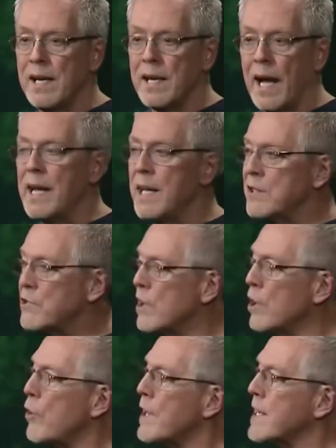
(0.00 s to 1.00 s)
And, and so
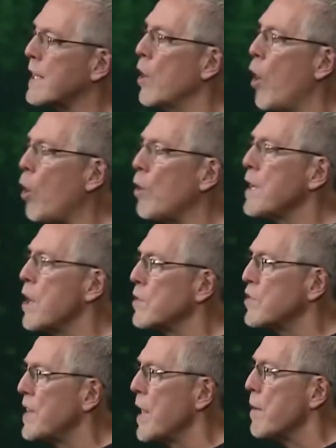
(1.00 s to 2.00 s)
literally, you can hardly
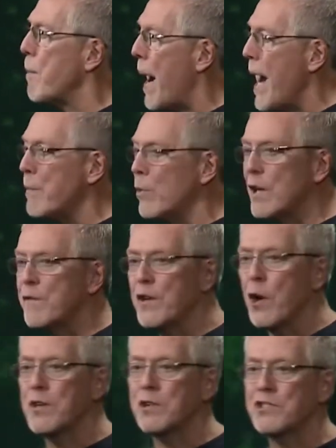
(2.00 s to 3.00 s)
understand the Bible if you
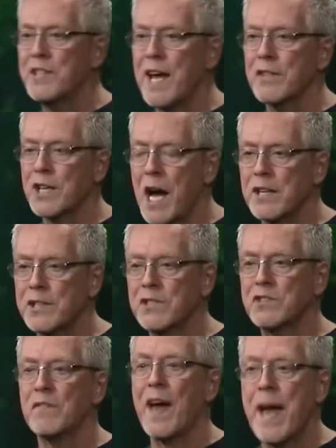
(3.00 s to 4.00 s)
don't understand the context
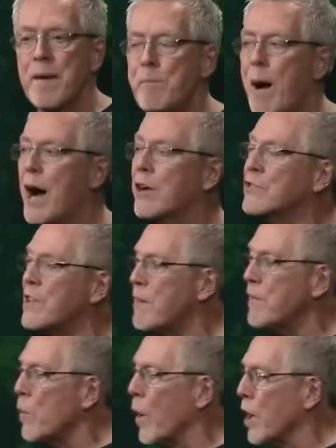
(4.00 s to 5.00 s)
of empires
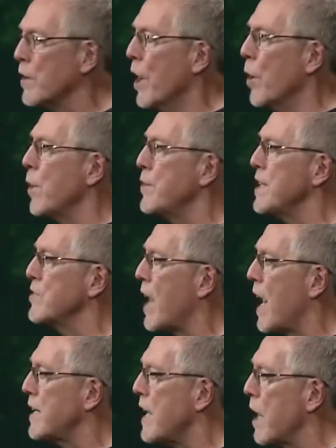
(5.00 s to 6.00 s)
everywhere with these
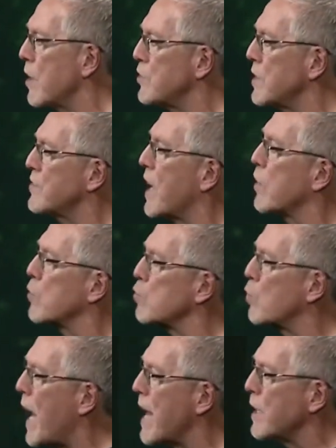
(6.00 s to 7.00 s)
ideologies that are
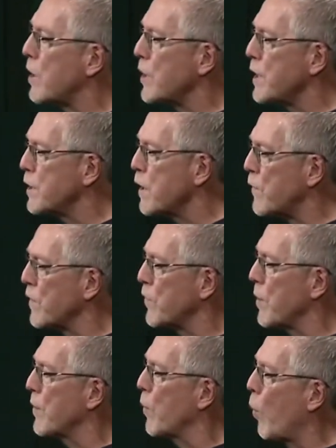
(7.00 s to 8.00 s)
radically different
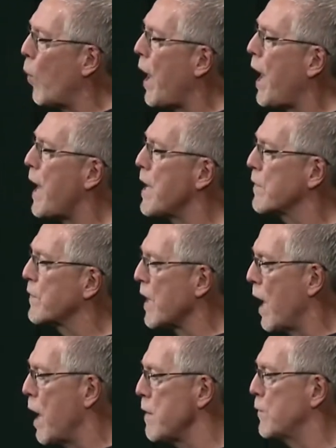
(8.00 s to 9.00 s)
from the way of
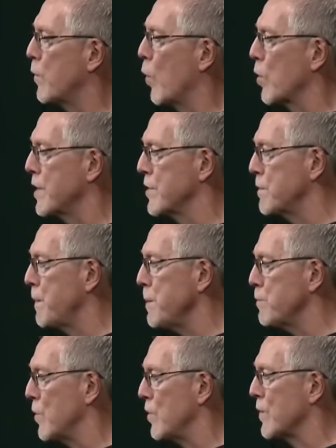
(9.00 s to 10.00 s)
God for his
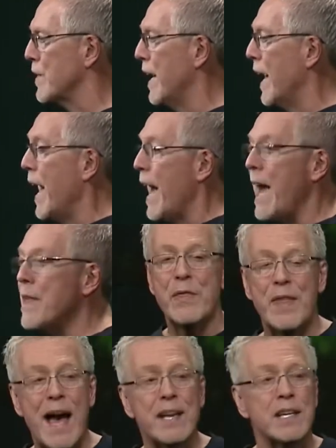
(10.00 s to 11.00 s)
people. And
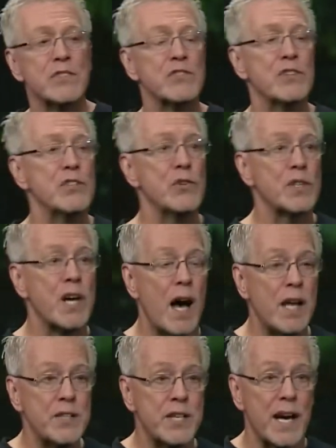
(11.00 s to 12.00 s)
that is the new
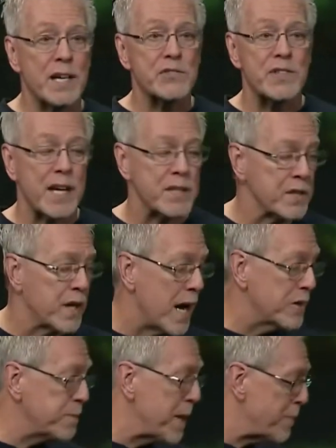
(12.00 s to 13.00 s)
context that
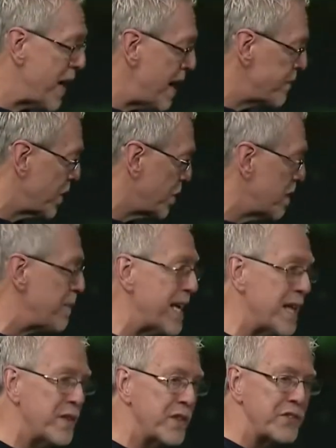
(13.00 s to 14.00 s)
God's people have. They're going to be
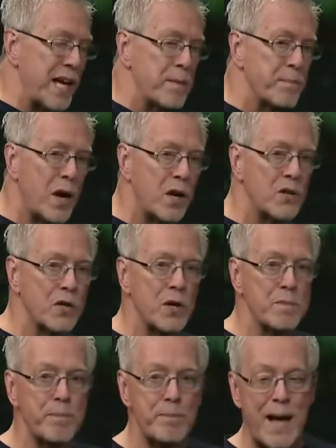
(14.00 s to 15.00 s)
in this empire called
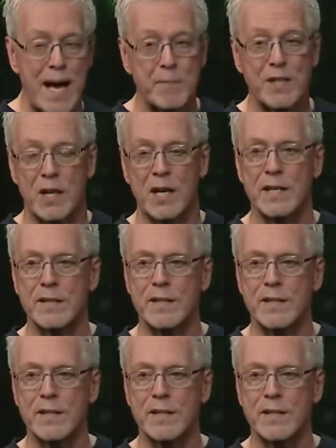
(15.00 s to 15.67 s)
Babylon.